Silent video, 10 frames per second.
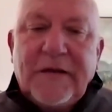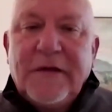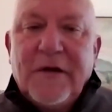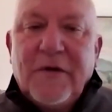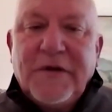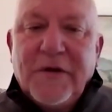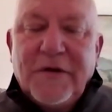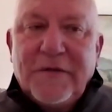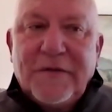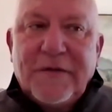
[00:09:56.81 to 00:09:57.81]
You
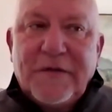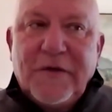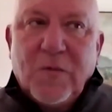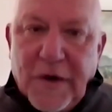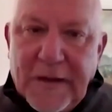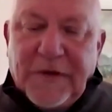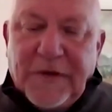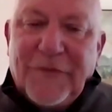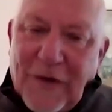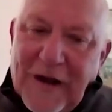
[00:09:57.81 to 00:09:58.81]
didn't You weren't able
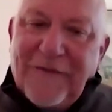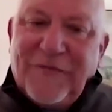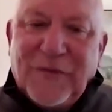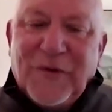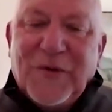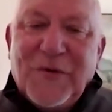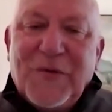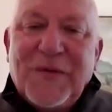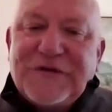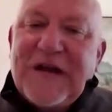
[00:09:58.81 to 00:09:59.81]
to drive
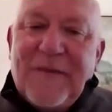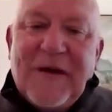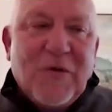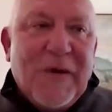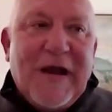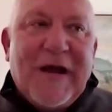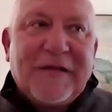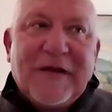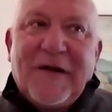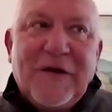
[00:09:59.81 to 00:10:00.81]
through. First time I ever went out
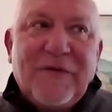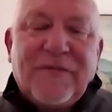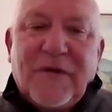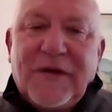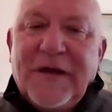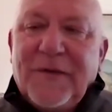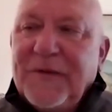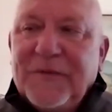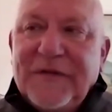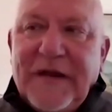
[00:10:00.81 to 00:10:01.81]
there, I'll never forget.
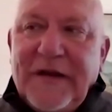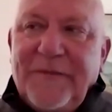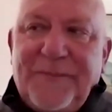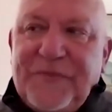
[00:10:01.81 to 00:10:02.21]
It was like